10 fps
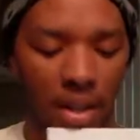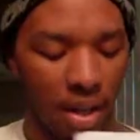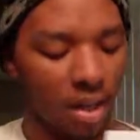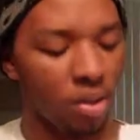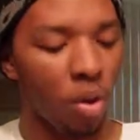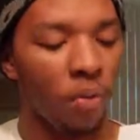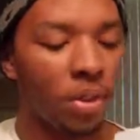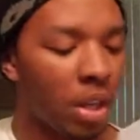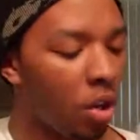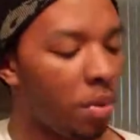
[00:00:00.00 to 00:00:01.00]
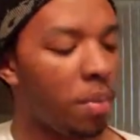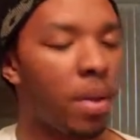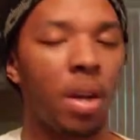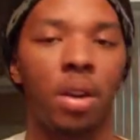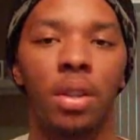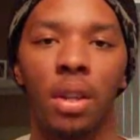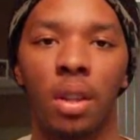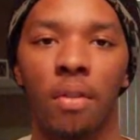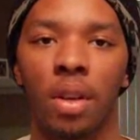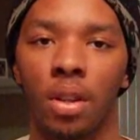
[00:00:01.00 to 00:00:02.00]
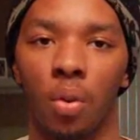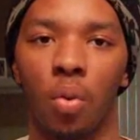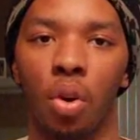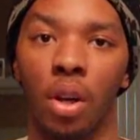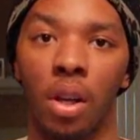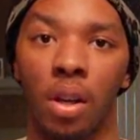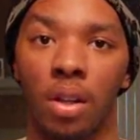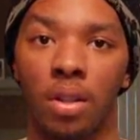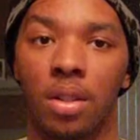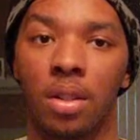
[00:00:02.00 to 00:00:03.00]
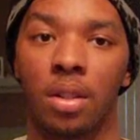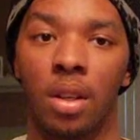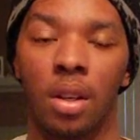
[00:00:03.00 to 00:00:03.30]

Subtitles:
class. Hopefully it'll be better than Loving in the Warriors.